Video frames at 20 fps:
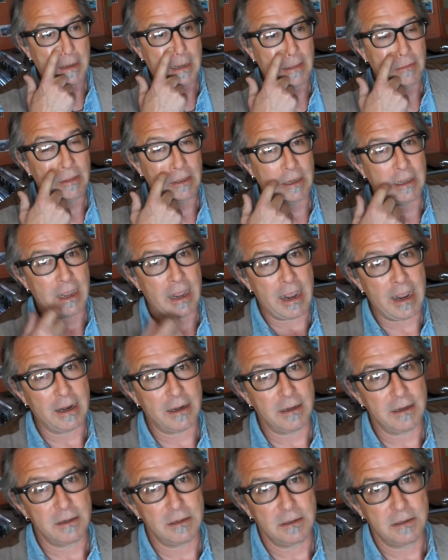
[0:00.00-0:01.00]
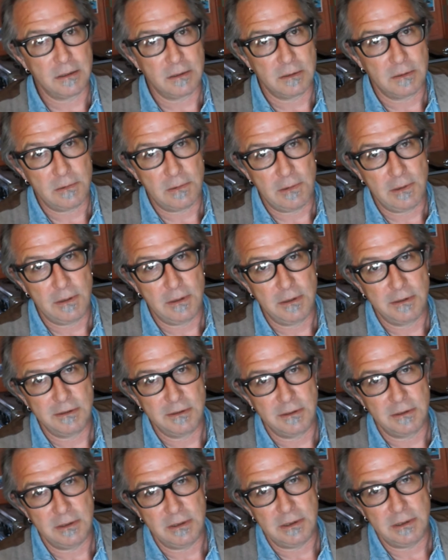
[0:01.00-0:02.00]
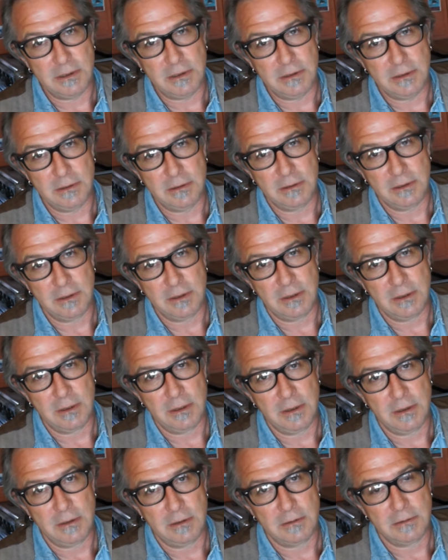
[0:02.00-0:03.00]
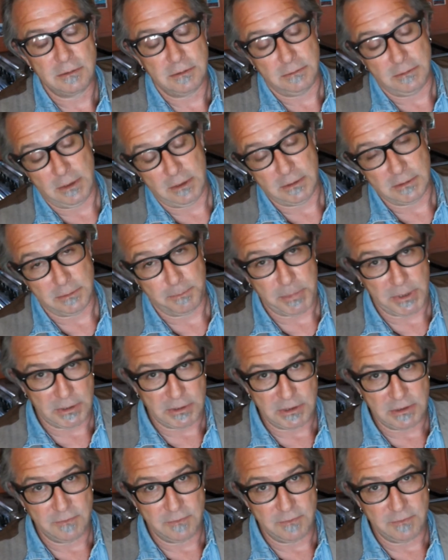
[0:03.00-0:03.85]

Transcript: and the gack. There's a big